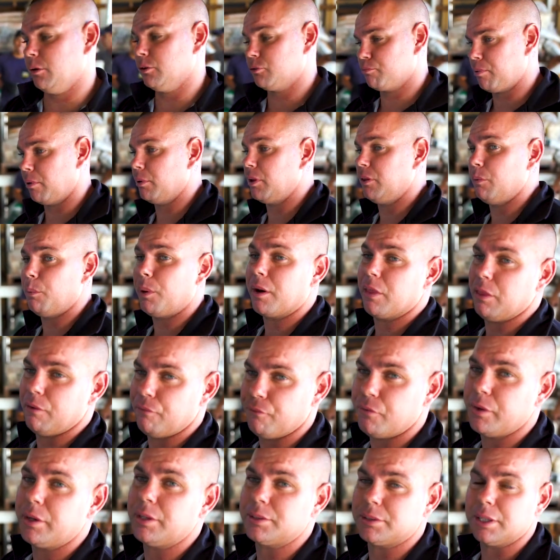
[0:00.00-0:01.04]
was probably one of the
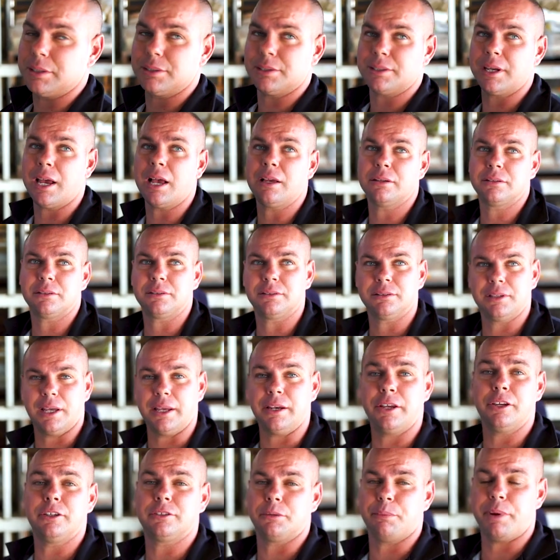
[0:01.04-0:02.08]
fittest at South, and
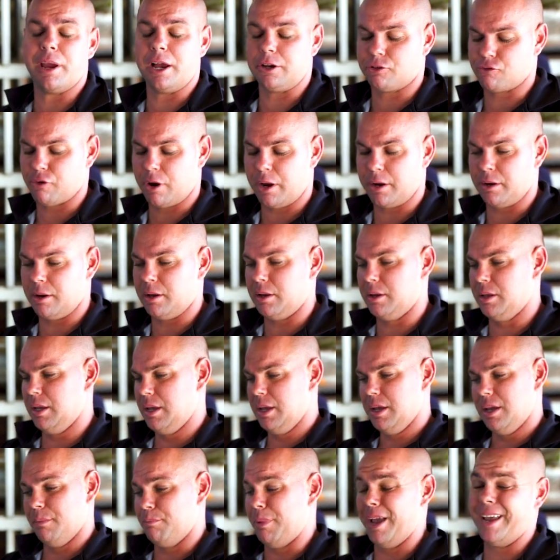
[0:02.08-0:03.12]
he used to be our trainer,
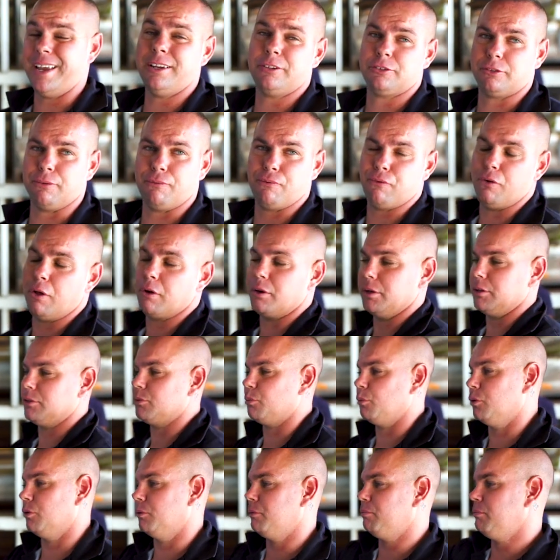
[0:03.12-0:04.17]
and he used to flog us.
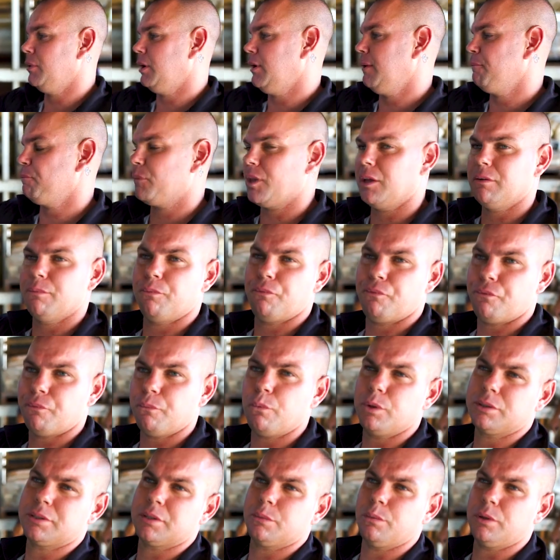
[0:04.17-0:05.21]

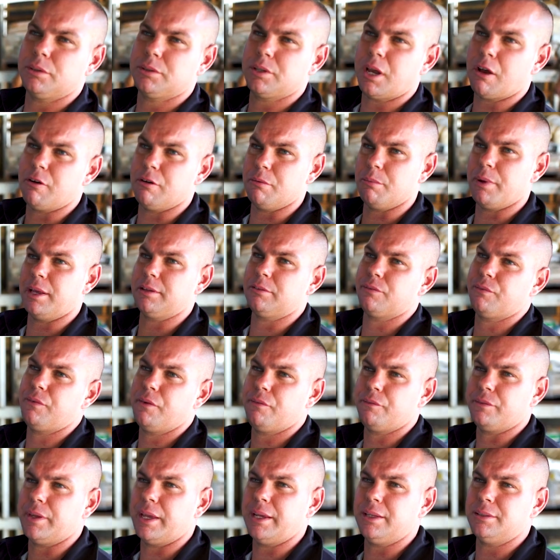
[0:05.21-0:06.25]
What's Harold Matt's
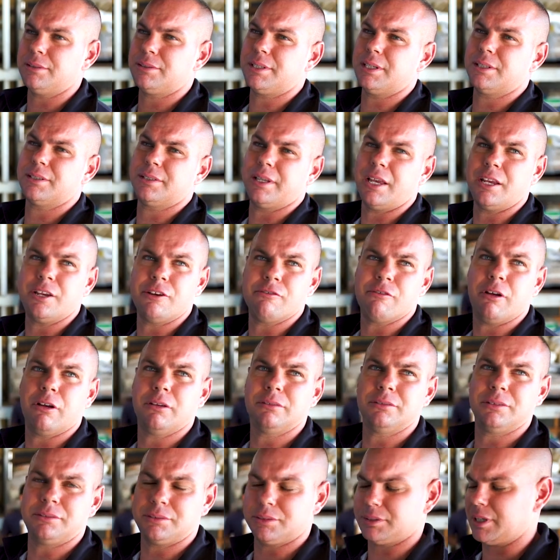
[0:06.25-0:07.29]
15, 16 year
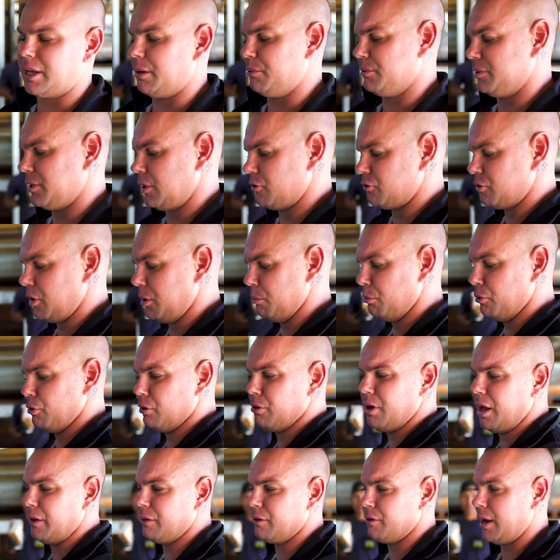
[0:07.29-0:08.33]
old, same as SG
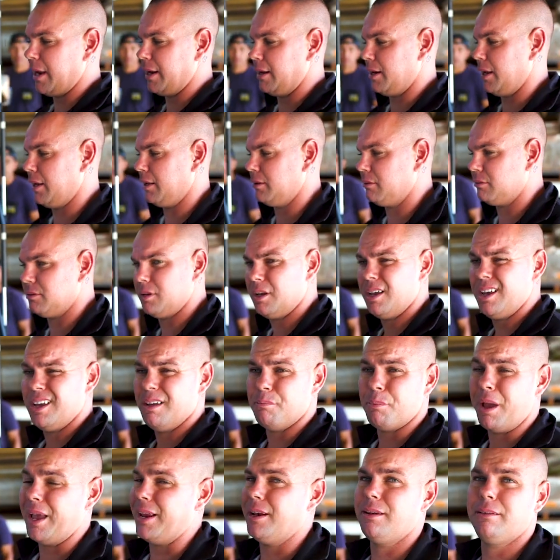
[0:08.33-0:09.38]
Ball, under 18s.
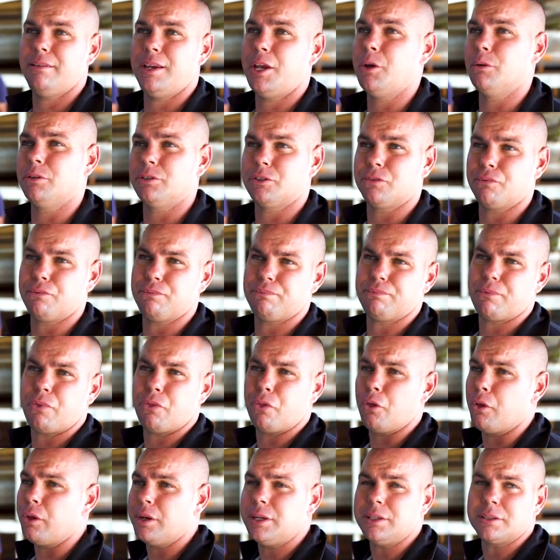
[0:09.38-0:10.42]
And he was
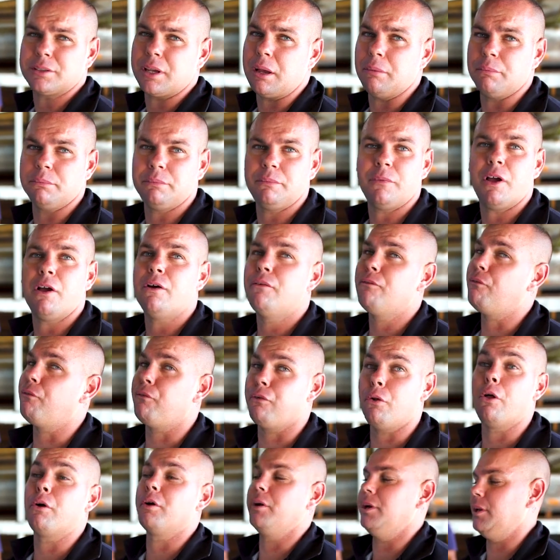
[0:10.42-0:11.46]
30 something,
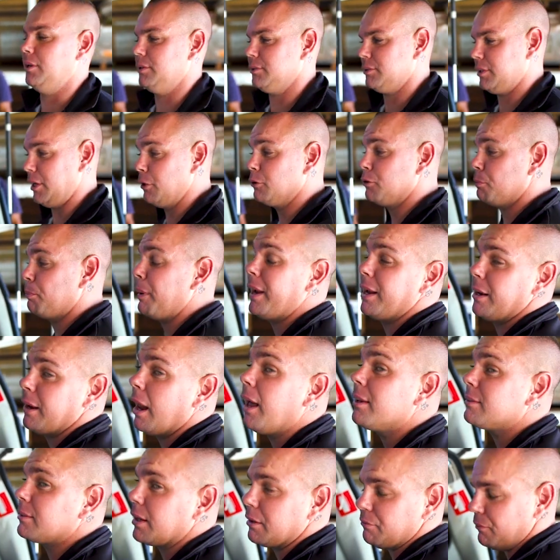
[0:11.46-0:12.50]
flogging us. He was beating
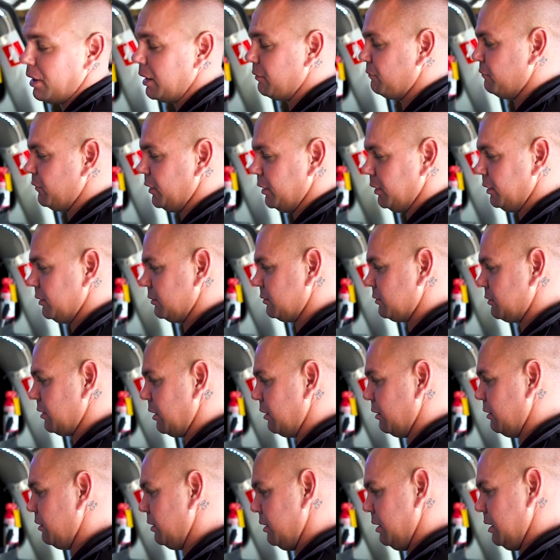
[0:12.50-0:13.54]
us at fitness.
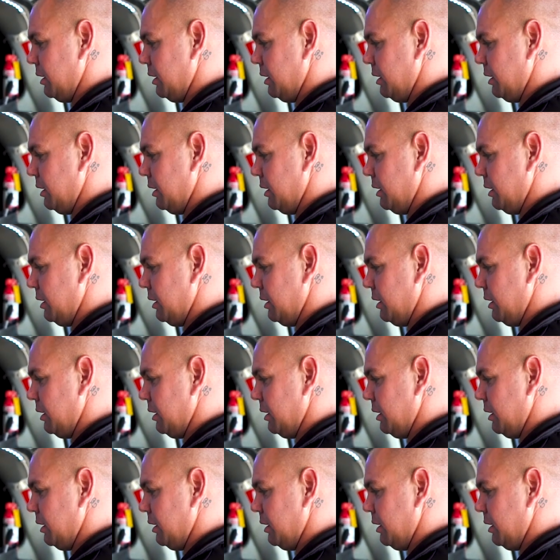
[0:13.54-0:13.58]
So,